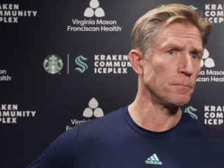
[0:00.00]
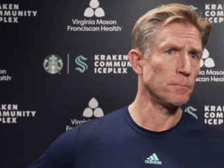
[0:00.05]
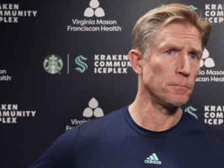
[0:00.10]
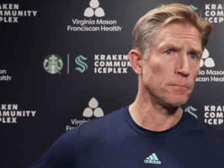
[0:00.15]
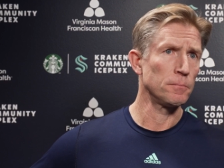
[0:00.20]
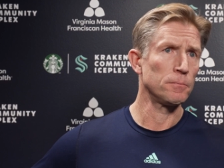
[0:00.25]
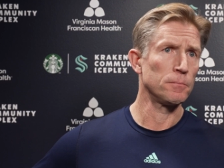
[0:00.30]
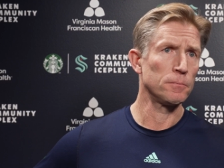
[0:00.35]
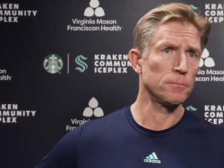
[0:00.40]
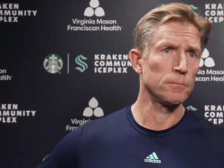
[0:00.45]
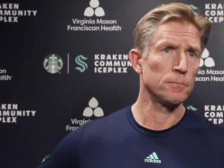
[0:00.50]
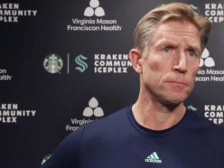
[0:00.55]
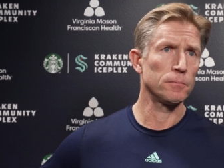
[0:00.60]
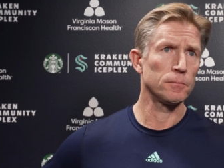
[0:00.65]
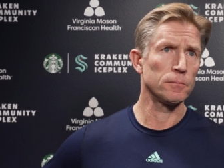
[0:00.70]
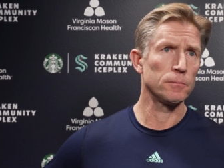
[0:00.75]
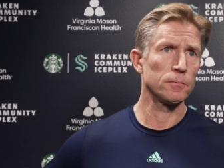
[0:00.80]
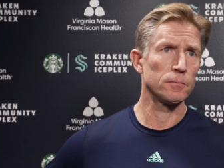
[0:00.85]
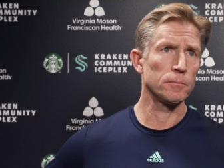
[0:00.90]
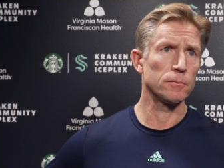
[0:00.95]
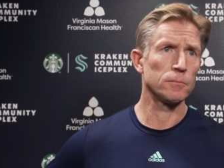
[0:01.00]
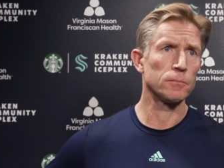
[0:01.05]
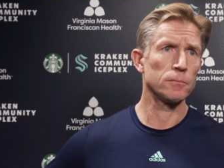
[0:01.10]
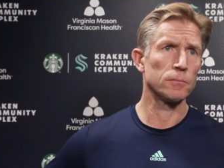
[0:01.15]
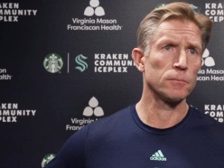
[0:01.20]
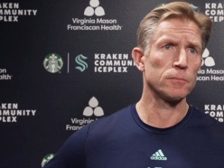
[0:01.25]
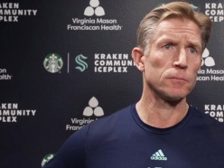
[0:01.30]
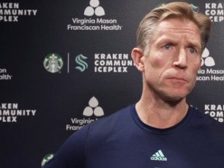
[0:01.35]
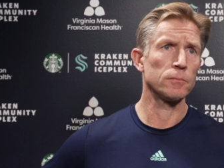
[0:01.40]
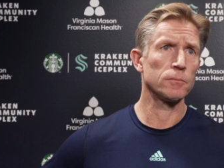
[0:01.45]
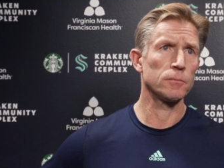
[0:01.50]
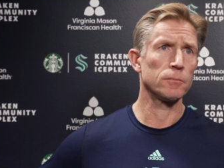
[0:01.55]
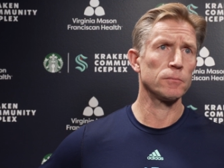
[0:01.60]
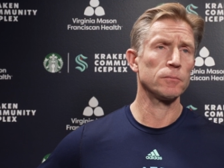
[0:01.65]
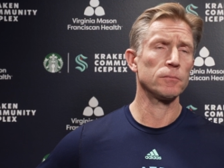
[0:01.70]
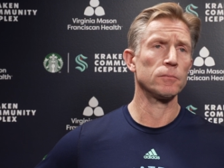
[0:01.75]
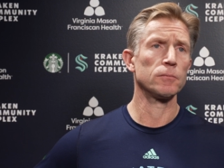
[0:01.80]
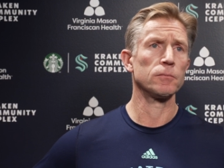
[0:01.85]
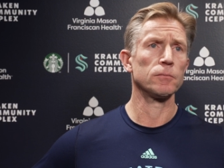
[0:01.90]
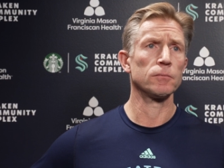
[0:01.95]
For guys that aren't
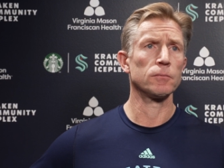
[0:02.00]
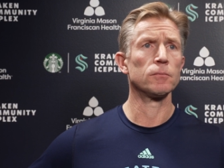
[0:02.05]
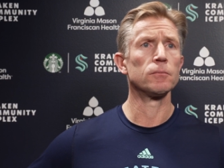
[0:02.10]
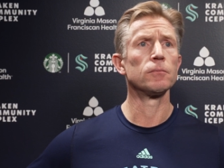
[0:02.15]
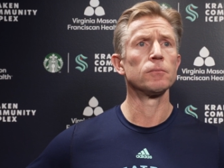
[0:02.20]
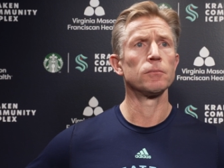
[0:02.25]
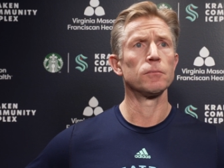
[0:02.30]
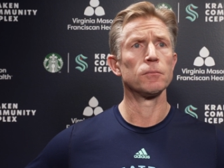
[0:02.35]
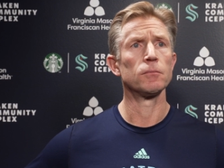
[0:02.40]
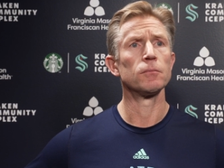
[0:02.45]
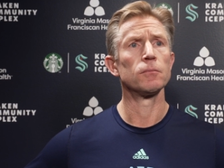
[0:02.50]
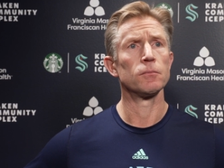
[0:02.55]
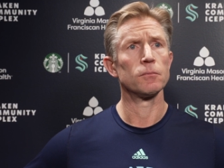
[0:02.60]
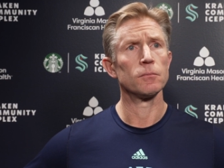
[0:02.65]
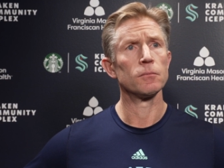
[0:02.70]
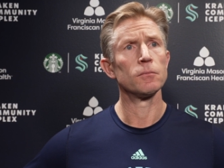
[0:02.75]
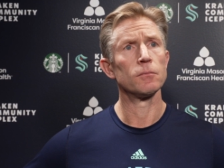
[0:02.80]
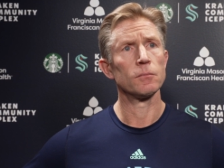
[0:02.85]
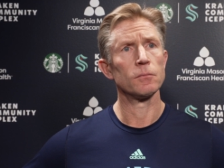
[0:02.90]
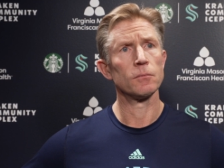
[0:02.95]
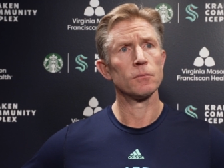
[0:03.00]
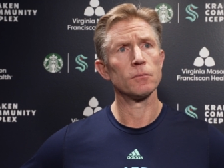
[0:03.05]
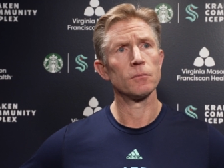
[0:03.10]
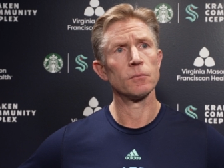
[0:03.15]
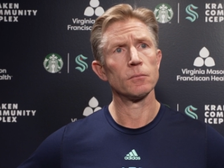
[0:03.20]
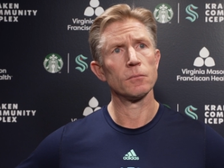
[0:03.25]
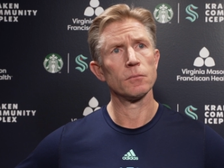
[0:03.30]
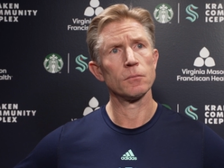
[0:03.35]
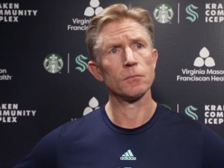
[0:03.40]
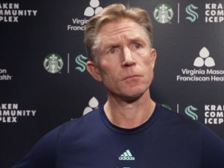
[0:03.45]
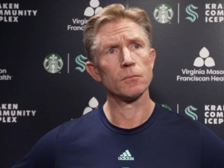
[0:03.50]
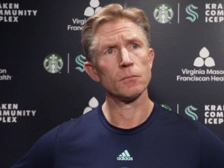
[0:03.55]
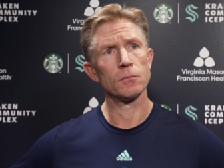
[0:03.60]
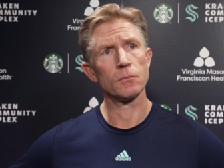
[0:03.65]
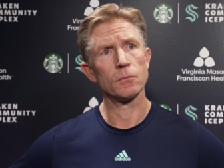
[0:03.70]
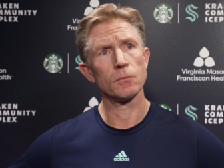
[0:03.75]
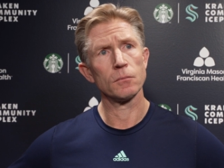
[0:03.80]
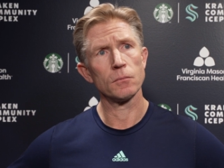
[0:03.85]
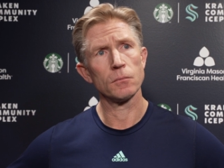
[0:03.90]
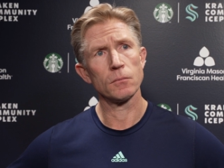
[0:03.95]
necessarily lunch paling, what, what's your
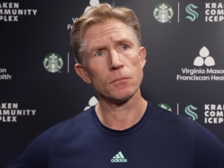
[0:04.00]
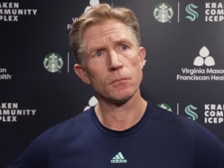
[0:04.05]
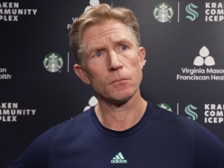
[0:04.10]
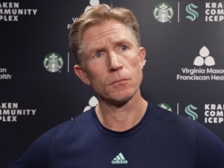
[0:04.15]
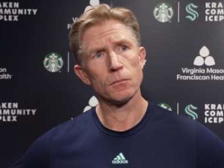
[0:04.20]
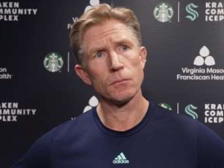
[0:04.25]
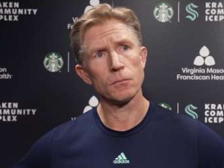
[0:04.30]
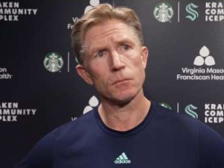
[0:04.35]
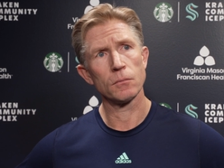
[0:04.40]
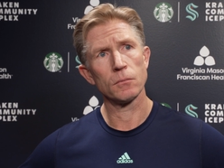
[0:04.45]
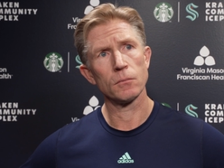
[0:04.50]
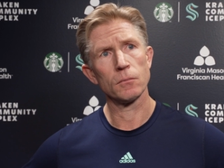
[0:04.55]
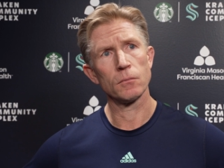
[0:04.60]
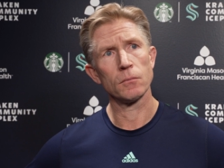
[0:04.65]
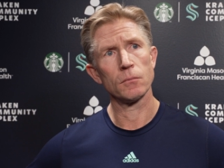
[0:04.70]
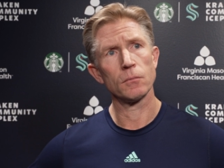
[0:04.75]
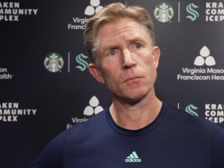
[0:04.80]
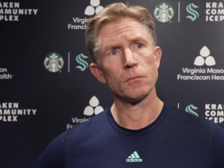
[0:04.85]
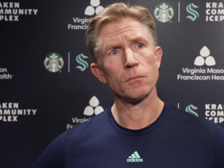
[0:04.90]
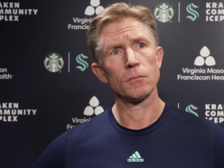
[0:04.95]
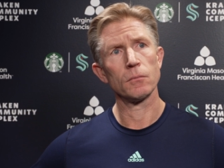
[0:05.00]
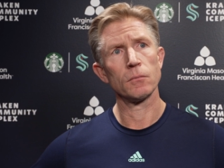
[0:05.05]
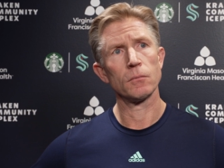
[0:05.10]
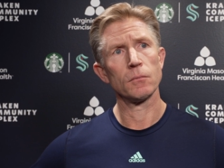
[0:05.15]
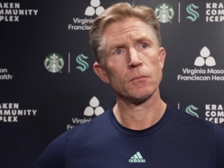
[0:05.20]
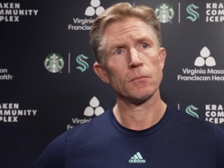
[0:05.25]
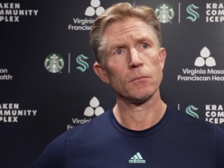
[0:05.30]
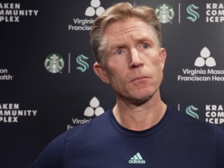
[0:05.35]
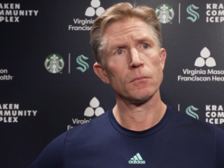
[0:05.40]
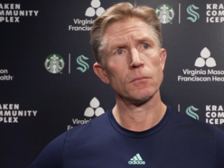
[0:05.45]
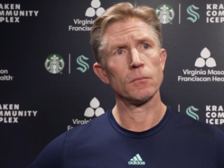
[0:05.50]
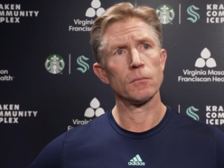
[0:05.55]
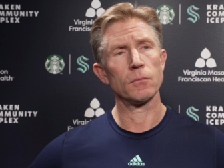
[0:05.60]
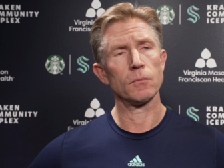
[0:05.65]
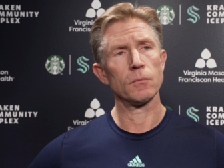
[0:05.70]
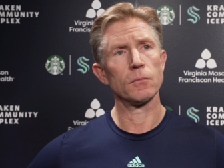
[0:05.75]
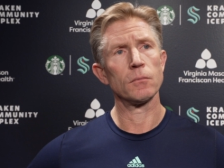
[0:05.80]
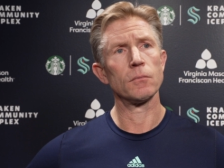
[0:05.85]
pain threshold generally? In other words,